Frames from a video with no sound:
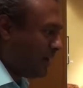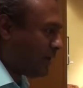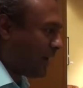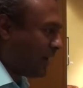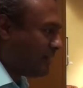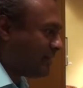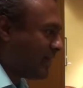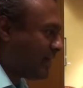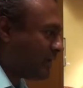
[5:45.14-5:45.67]
Okay,
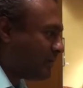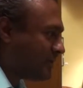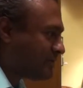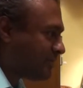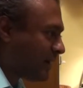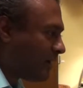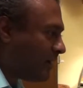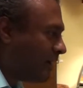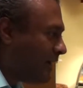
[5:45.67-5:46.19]
thank you, much
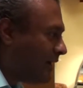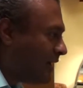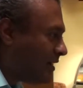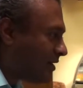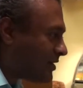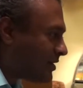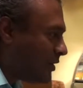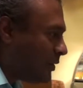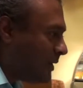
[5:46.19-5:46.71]
better.
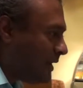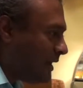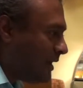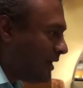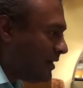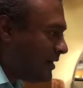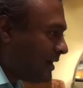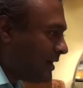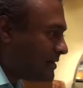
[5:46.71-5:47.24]
So
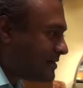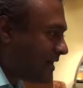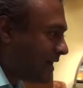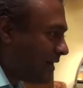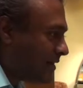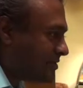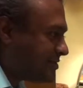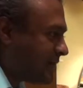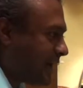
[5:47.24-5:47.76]
in
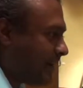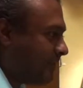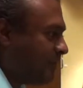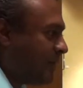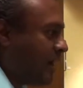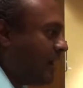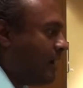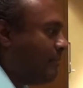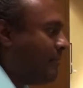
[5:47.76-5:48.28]
IntelliJ,
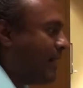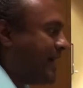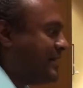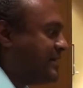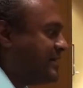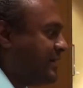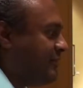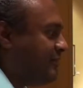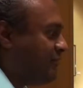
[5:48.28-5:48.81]
by
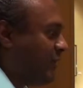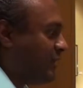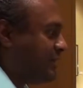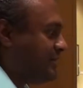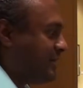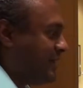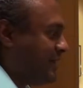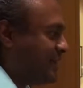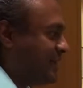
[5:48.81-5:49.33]

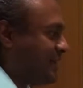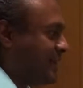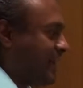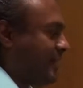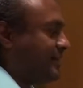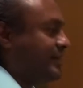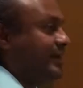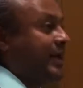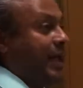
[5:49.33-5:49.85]
default, this is
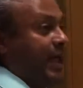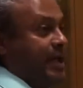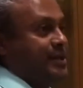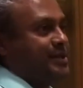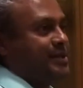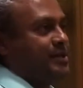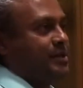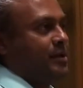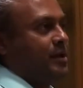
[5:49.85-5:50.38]
not the
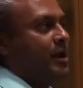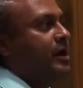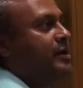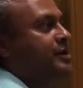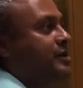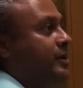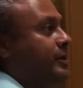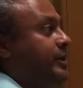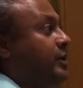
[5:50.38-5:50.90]
case,
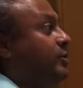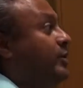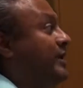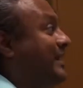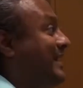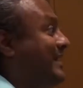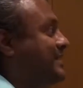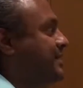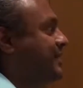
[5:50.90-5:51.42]
so you would
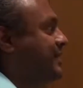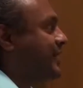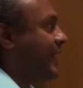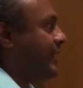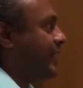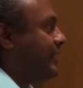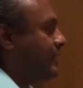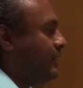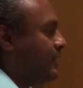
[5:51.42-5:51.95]
need to set
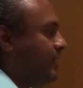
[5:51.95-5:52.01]
it.